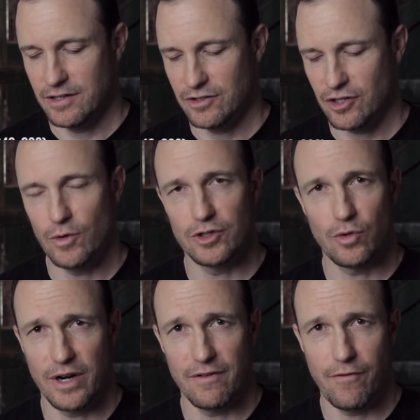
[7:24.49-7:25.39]
Just go with
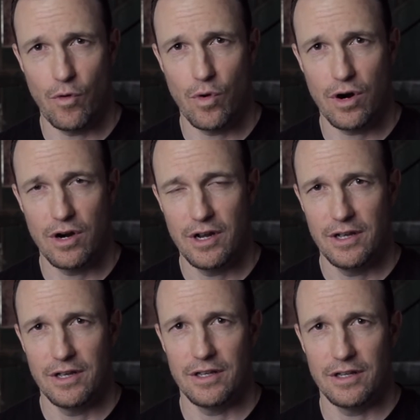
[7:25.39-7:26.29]
24.
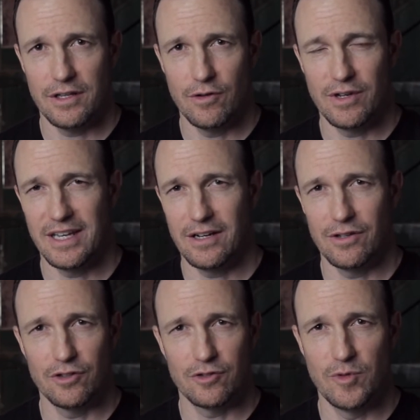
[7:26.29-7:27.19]
You can get a
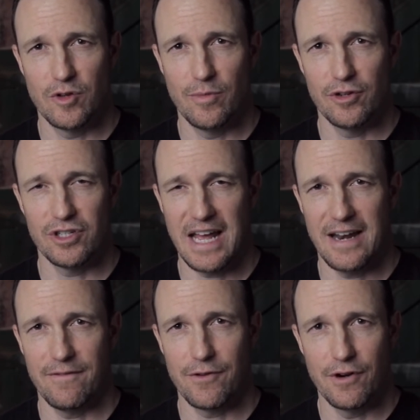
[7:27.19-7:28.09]
little smoother motion
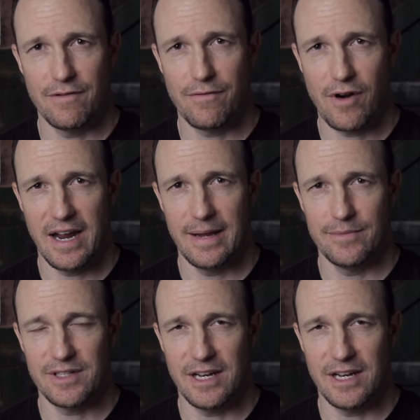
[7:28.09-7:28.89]
out of 30 frames.